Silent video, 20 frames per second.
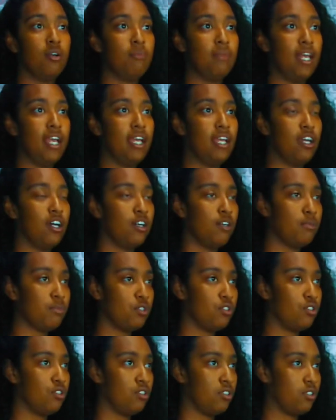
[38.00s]
that
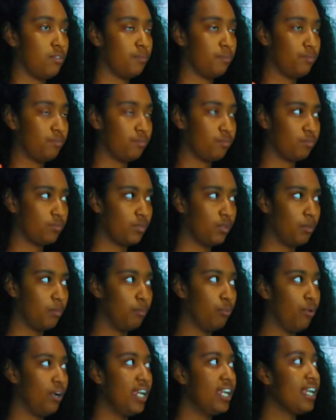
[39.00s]
helps
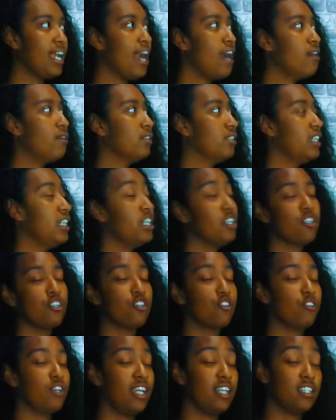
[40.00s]
bring out the
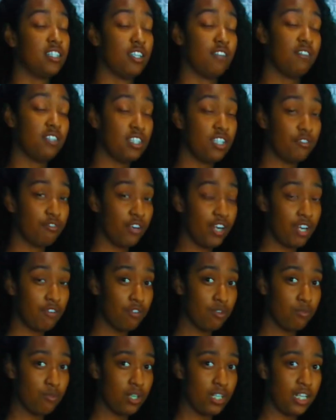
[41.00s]
inner creativity for
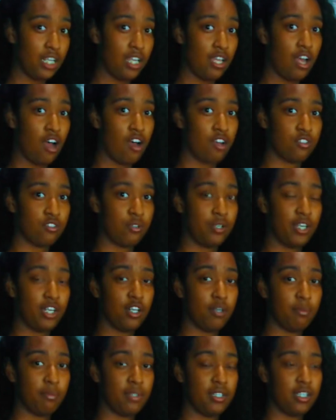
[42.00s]
everyone and also
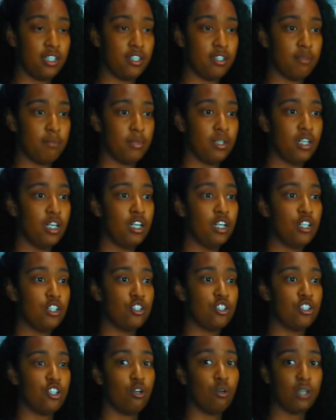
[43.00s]
help them
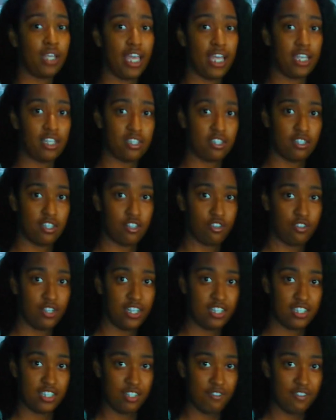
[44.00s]
showcase their
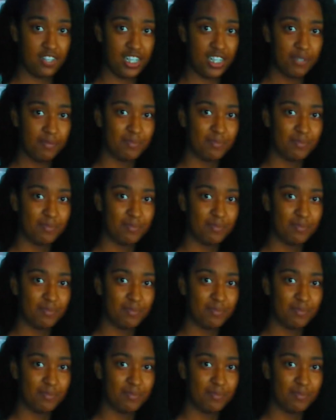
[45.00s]
creativity.